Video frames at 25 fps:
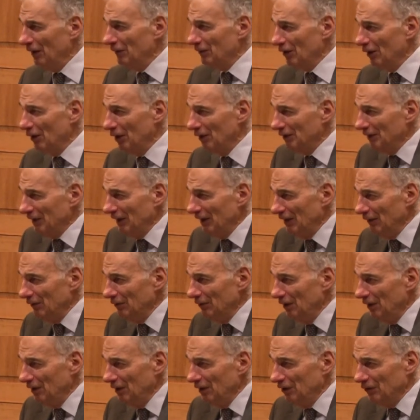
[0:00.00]
have it all
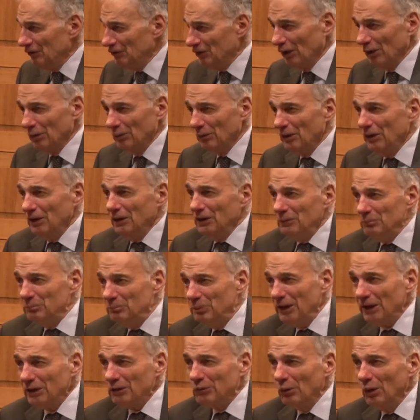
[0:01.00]
down? So
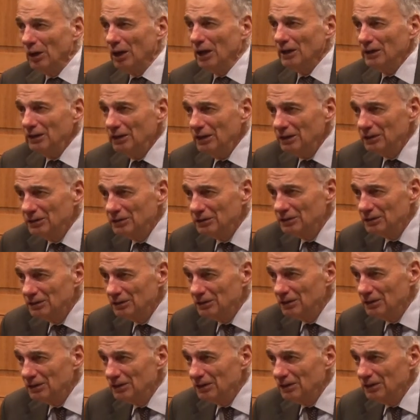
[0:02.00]
pick one,
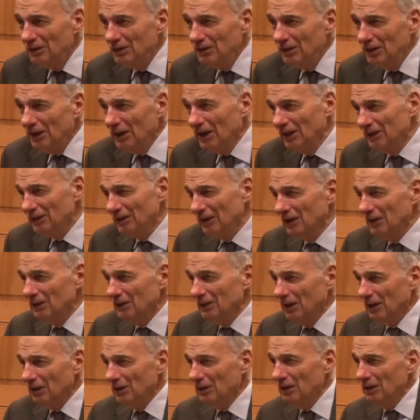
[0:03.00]
and then
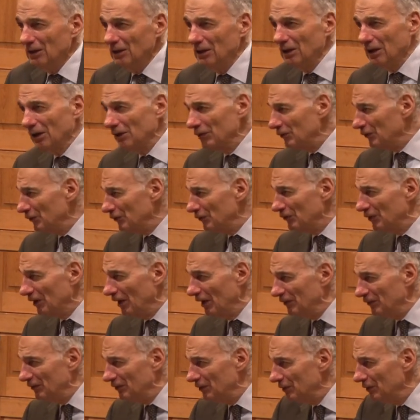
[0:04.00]
Arthur
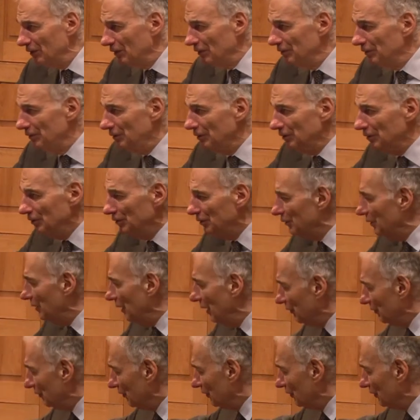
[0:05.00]
says you, have